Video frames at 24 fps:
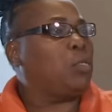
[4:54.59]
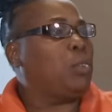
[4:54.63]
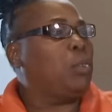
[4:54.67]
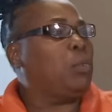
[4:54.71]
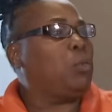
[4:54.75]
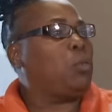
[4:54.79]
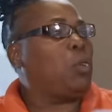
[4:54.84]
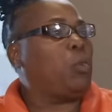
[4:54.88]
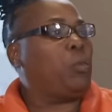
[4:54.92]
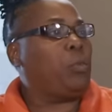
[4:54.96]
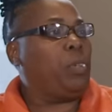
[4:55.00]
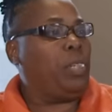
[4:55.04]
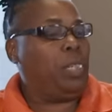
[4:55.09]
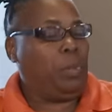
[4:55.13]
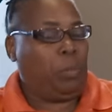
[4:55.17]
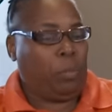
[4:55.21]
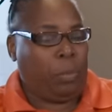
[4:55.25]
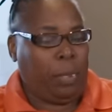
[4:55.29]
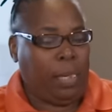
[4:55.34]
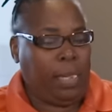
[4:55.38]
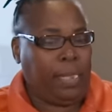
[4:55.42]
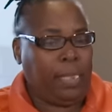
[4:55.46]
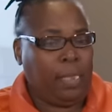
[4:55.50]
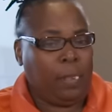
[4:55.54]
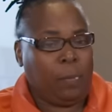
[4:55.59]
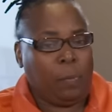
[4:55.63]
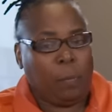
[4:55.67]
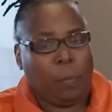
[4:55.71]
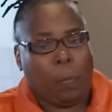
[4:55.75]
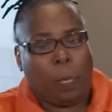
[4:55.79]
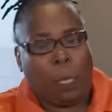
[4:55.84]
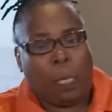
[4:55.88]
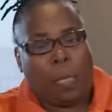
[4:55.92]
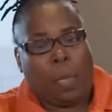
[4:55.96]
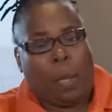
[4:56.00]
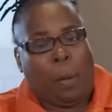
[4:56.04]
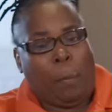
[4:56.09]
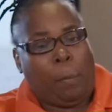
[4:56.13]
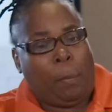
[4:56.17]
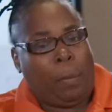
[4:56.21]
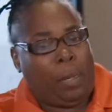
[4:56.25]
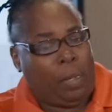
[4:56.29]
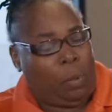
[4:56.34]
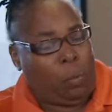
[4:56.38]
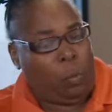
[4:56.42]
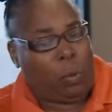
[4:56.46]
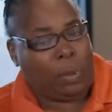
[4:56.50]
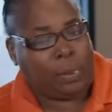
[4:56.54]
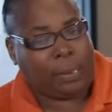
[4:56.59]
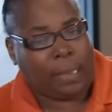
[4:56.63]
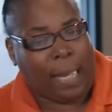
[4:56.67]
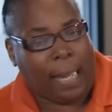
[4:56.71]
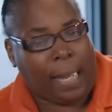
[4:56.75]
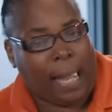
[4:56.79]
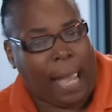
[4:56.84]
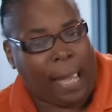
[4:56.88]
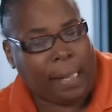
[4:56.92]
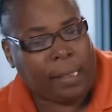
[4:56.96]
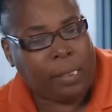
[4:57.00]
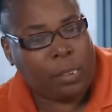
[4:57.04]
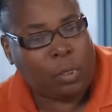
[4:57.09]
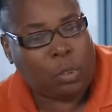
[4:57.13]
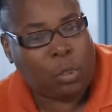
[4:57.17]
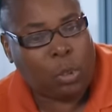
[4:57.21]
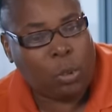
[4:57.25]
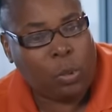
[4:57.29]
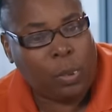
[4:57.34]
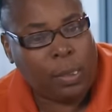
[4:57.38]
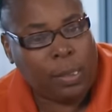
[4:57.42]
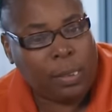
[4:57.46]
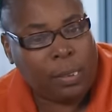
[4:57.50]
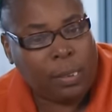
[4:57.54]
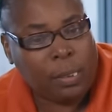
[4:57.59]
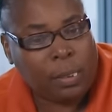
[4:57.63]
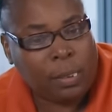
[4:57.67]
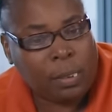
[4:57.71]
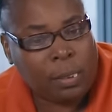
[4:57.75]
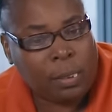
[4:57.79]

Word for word: dreams were really big, but once I got into it,